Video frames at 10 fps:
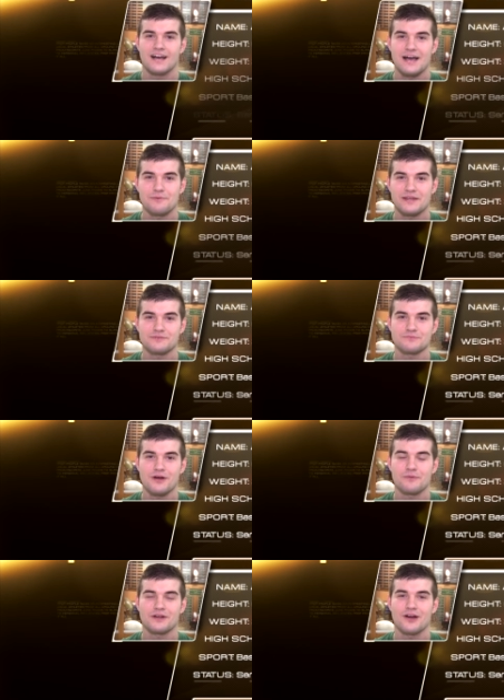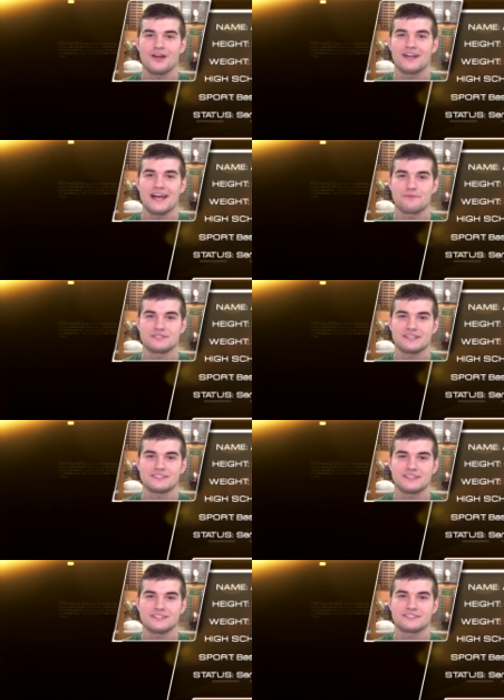Hi, my name is Ammar Becar. I'm
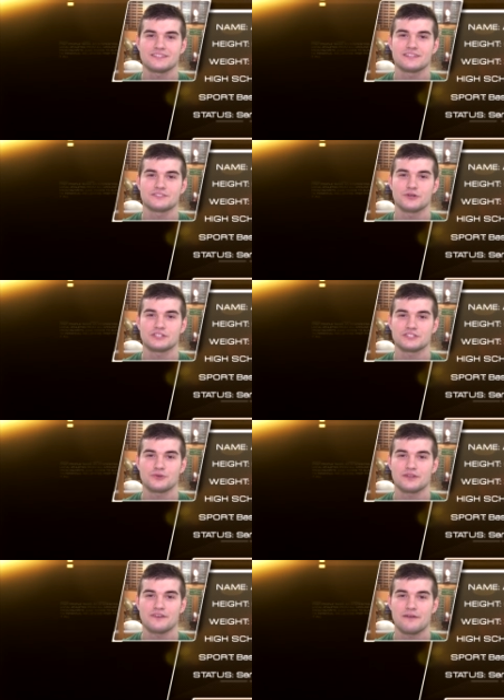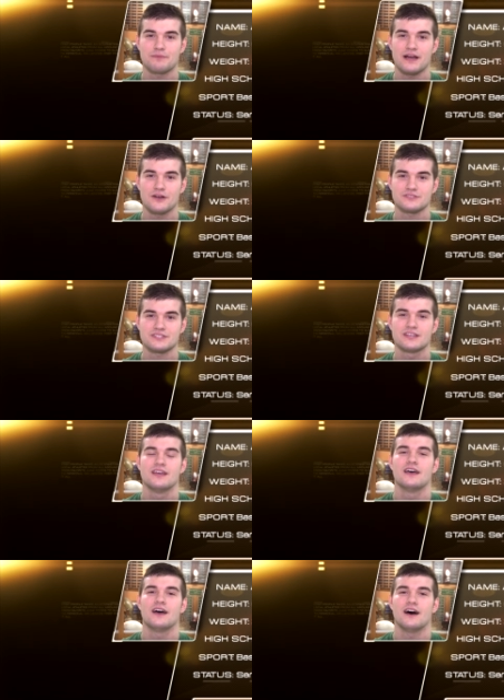6'6", 225 pounds.
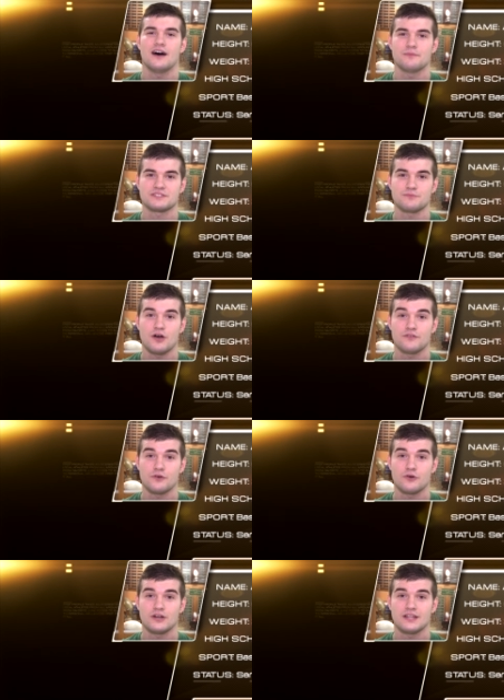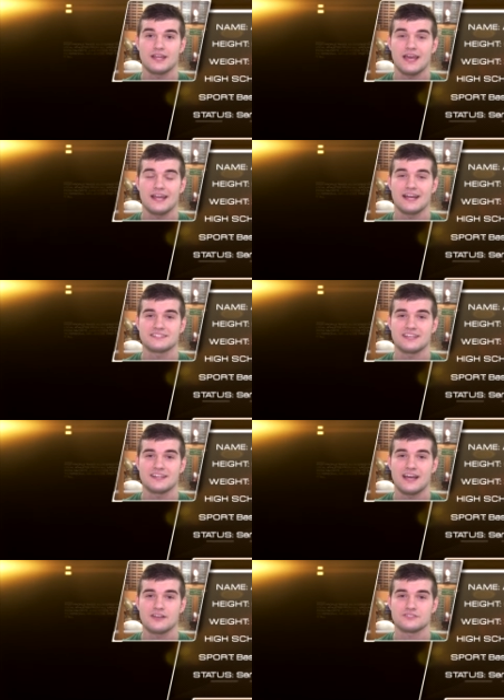I'm a small forward, and I
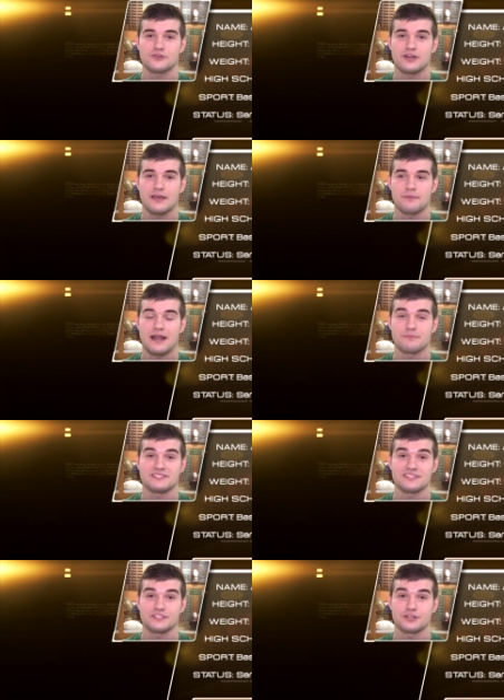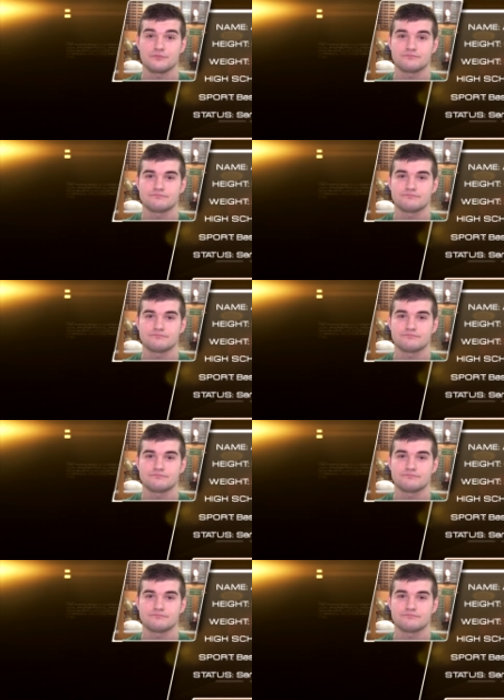attend Niles Notre Dame, and I'm a senior.